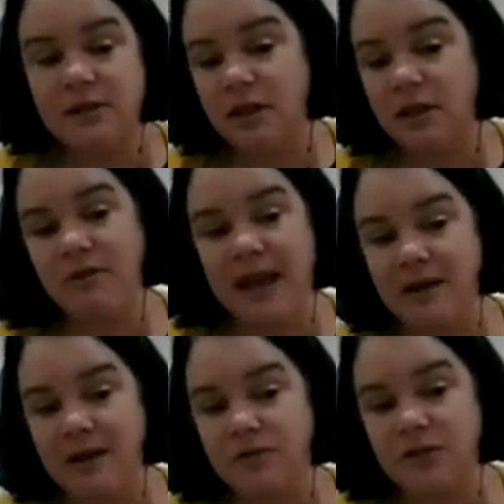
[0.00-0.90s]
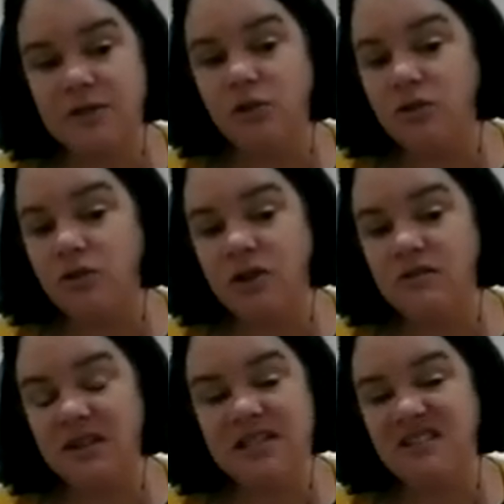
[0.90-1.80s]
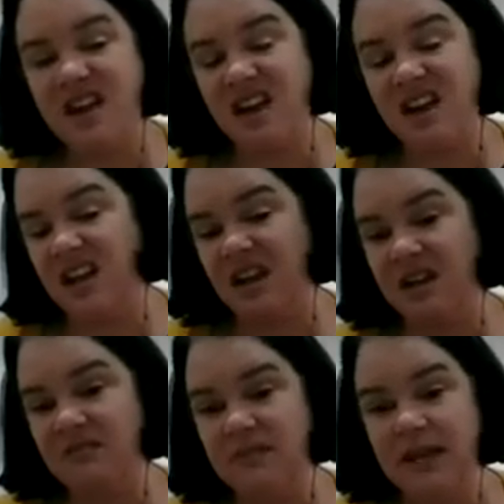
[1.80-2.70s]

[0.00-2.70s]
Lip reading: the 3 L's: look, listen, and link.